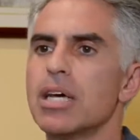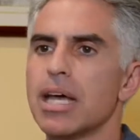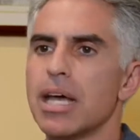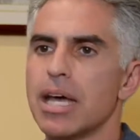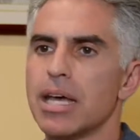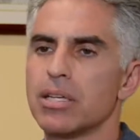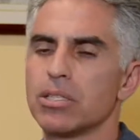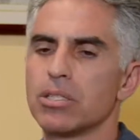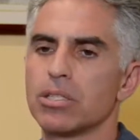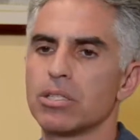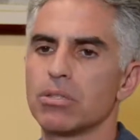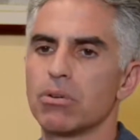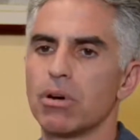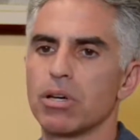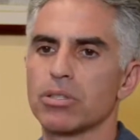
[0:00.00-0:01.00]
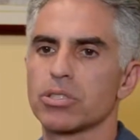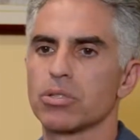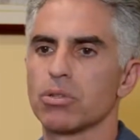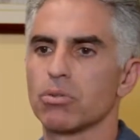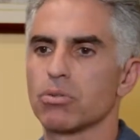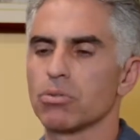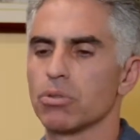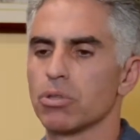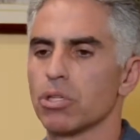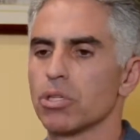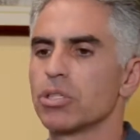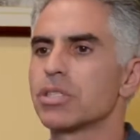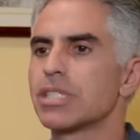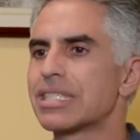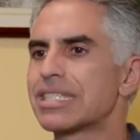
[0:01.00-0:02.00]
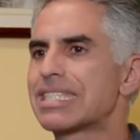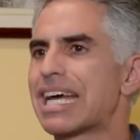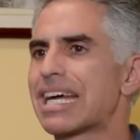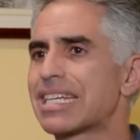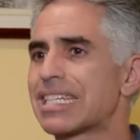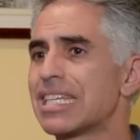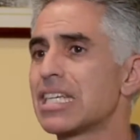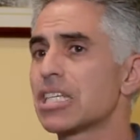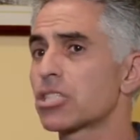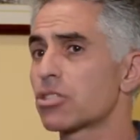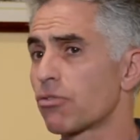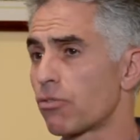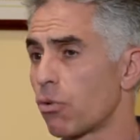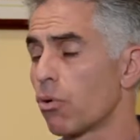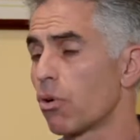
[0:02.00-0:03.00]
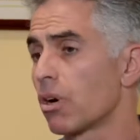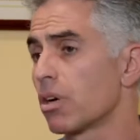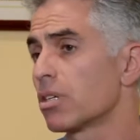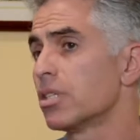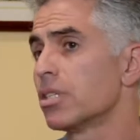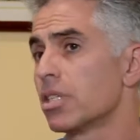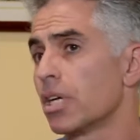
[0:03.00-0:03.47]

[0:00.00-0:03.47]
And you also learn these techniques for,